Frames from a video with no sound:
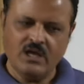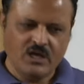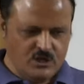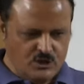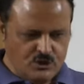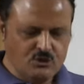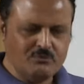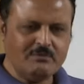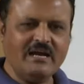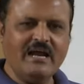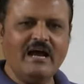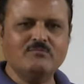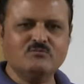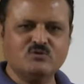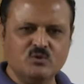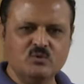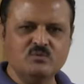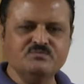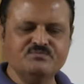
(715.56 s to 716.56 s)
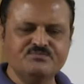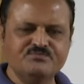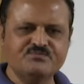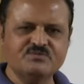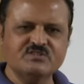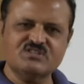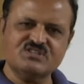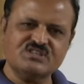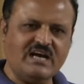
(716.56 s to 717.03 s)
You will have to
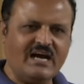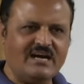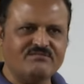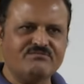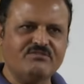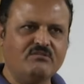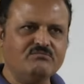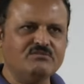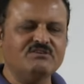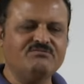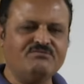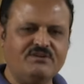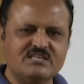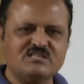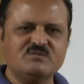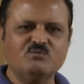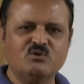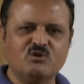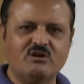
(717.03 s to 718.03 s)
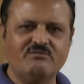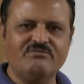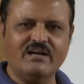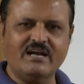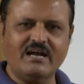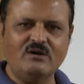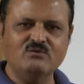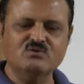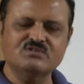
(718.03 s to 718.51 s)
start from the first book of
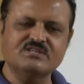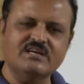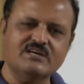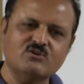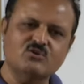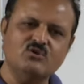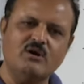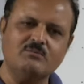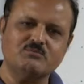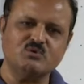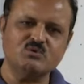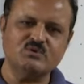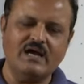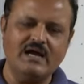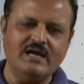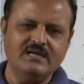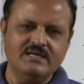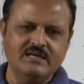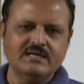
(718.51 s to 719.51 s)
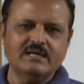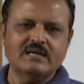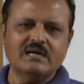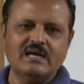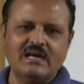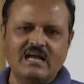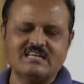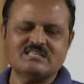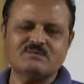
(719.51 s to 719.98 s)
accounts and go up to the
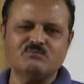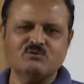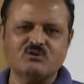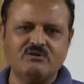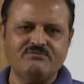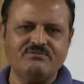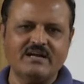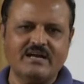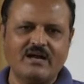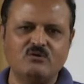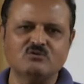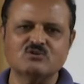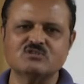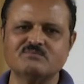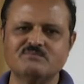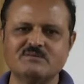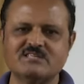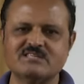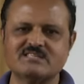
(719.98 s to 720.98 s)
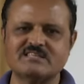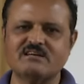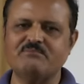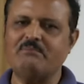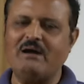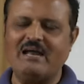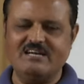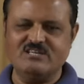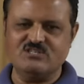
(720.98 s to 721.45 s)
last book of accounts, which is the
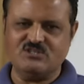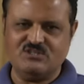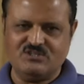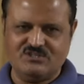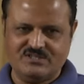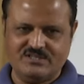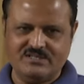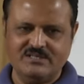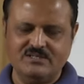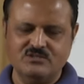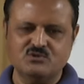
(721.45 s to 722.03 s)
balance sheet.